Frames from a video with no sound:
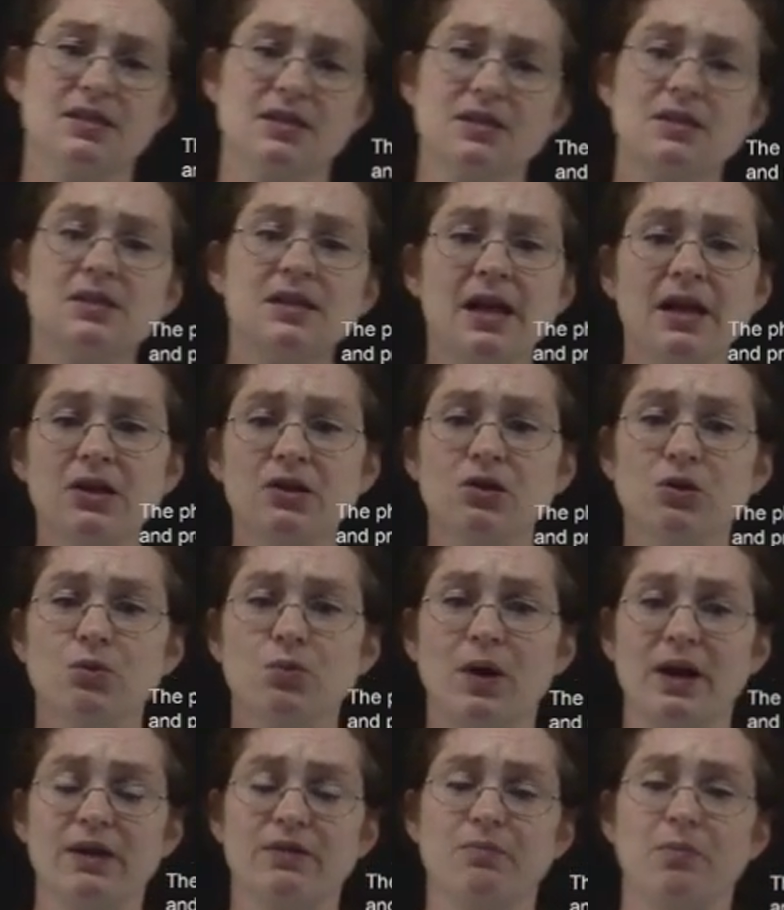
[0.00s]
A standard
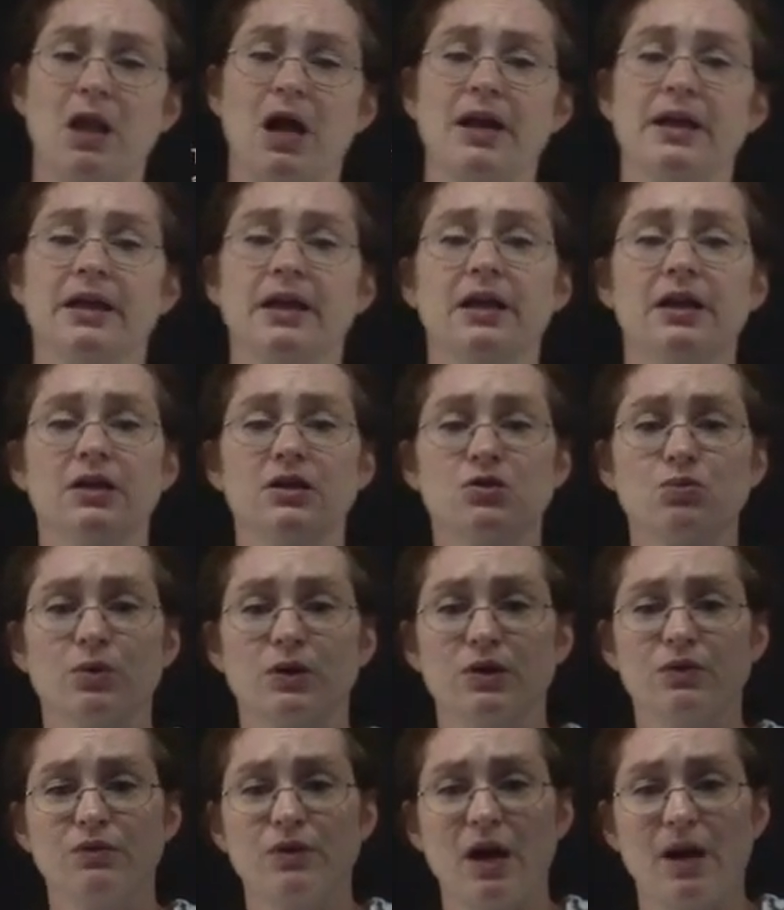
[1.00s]
way of plotting it is where
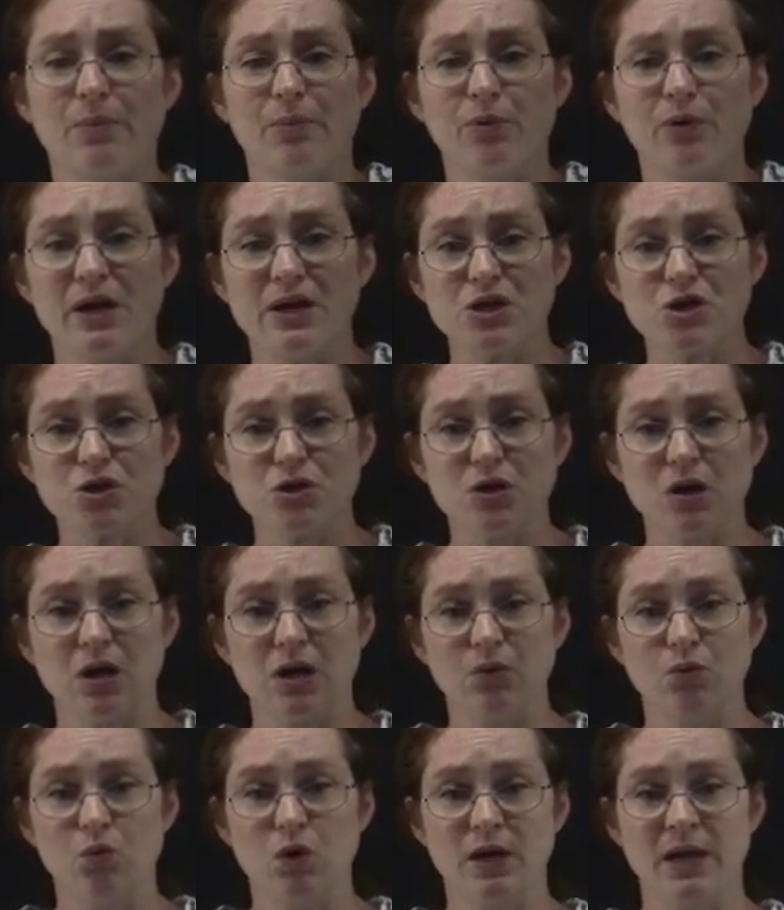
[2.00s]
you've got pressure
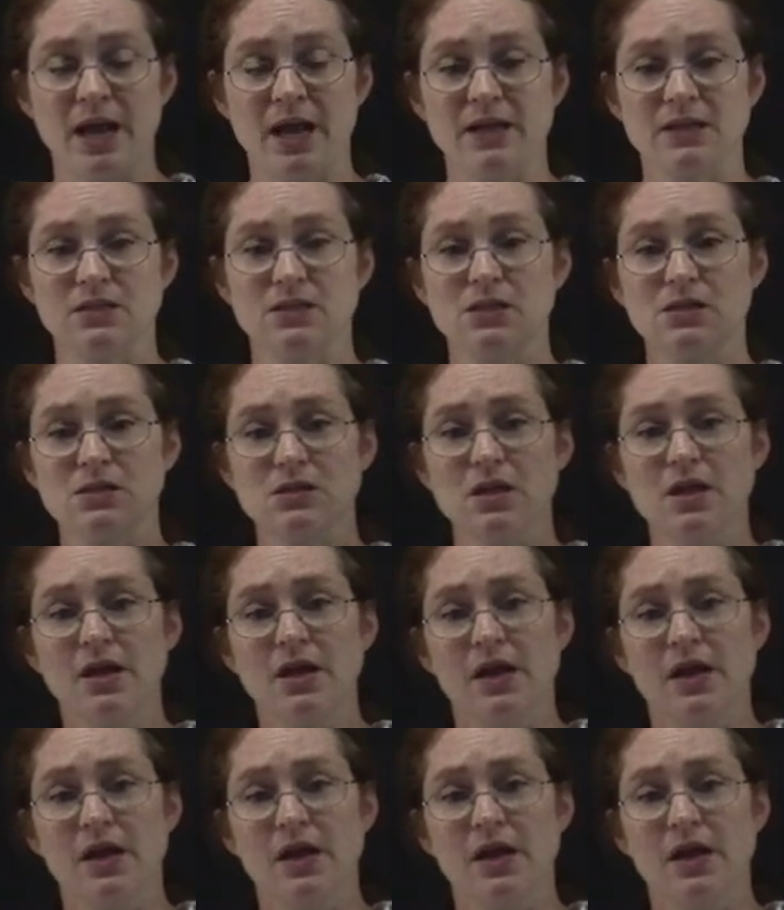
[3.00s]
on one axis